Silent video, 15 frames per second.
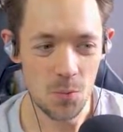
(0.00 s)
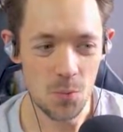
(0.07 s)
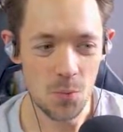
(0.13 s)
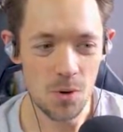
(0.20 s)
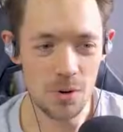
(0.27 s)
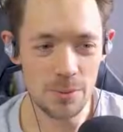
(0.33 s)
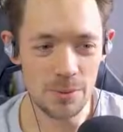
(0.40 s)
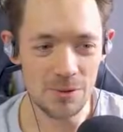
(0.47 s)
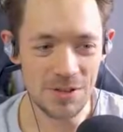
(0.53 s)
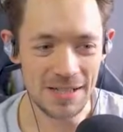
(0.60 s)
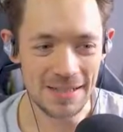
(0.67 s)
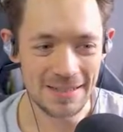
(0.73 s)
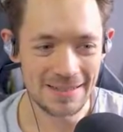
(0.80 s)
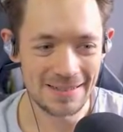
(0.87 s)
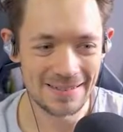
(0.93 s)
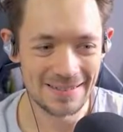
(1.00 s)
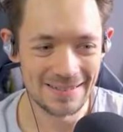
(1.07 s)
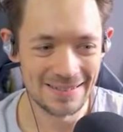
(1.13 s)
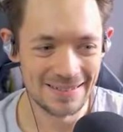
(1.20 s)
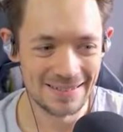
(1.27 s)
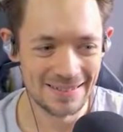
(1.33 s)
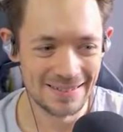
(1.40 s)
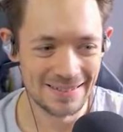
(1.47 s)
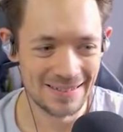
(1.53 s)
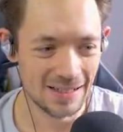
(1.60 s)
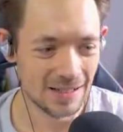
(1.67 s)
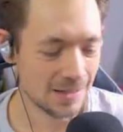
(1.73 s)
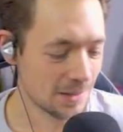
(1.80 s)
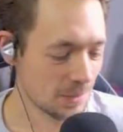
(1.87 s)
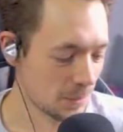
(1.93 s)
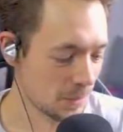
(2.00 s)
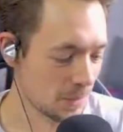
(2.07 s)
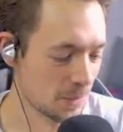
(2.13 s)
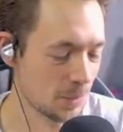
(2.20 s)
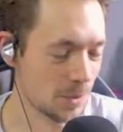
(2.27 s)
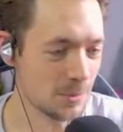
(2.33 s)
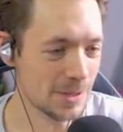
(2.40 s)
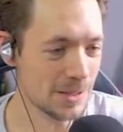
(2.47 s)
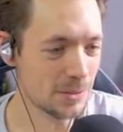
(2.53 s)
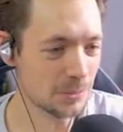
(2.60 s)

What do we all think? what do we